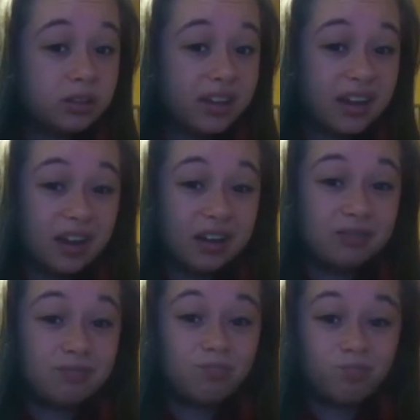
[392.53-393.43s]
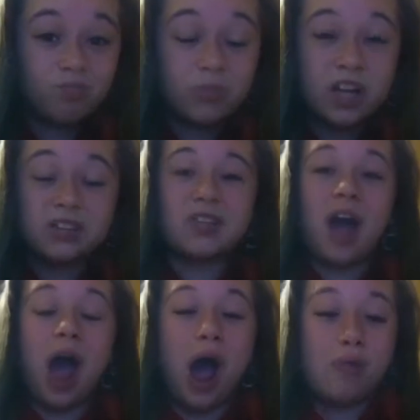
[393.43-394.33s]
Yeah, because
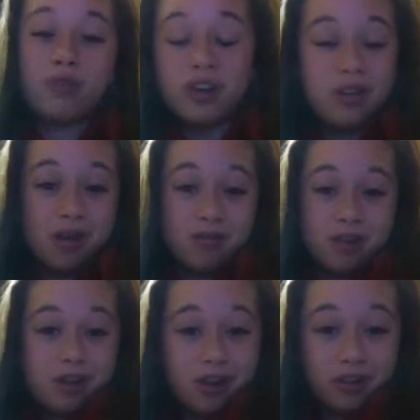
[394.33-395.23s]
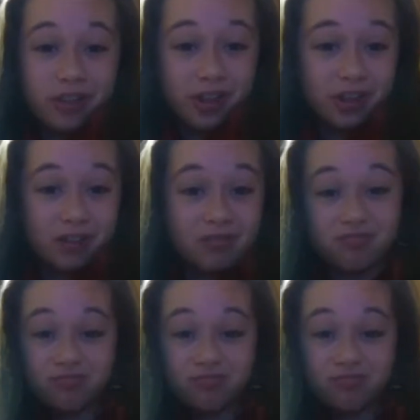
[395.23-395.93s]
I want to know what y'all are thinking.